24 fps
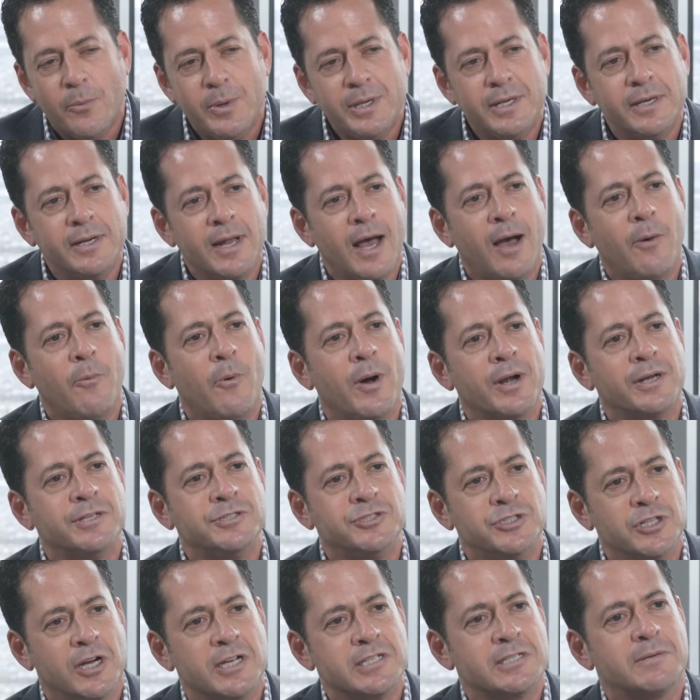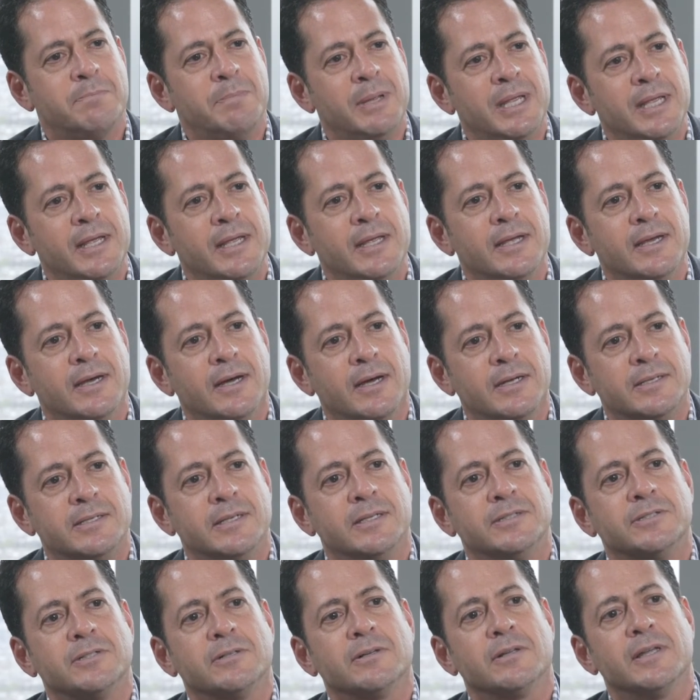we did not want to just be a
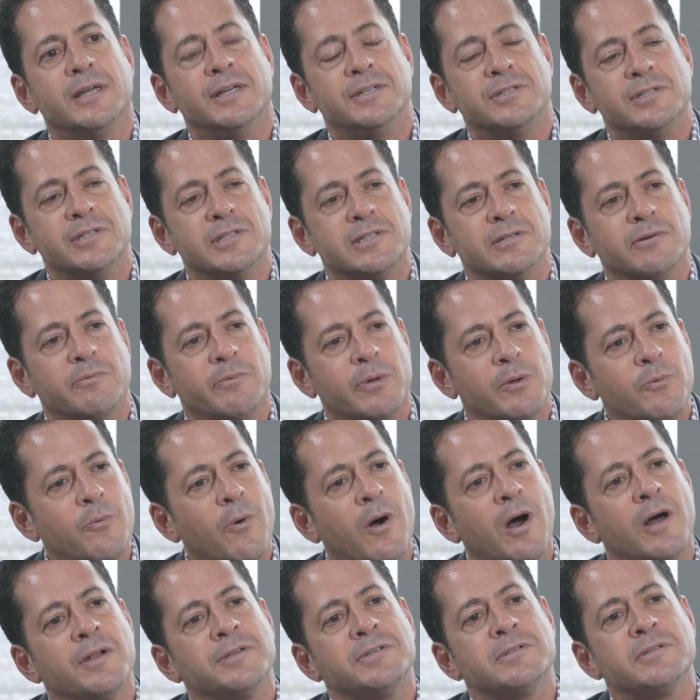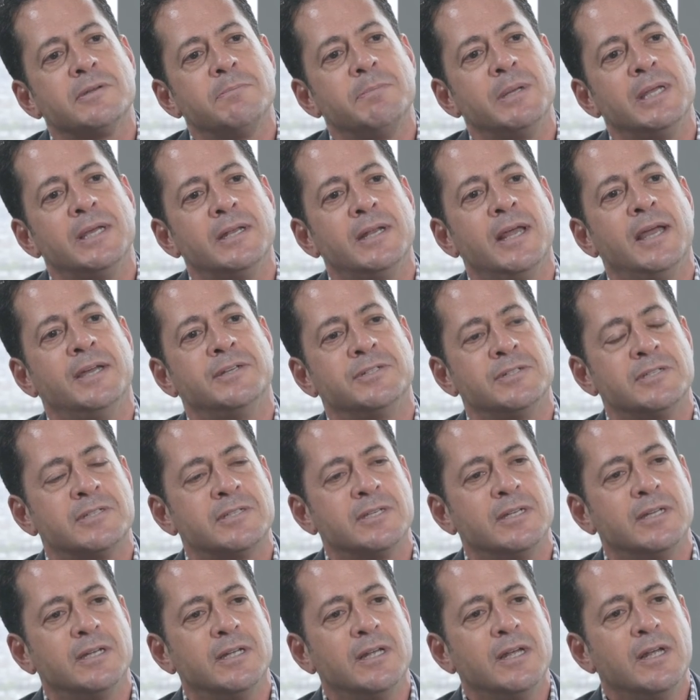digital agency. We wanted to be an
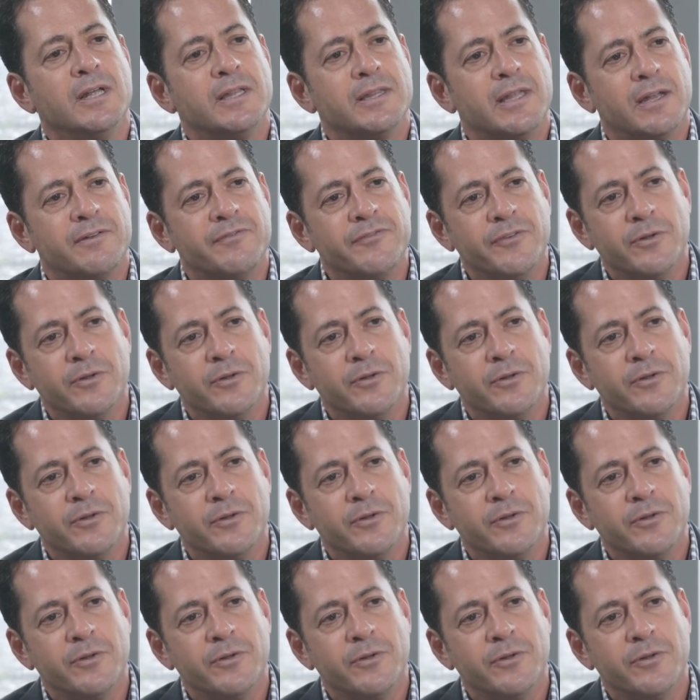agency that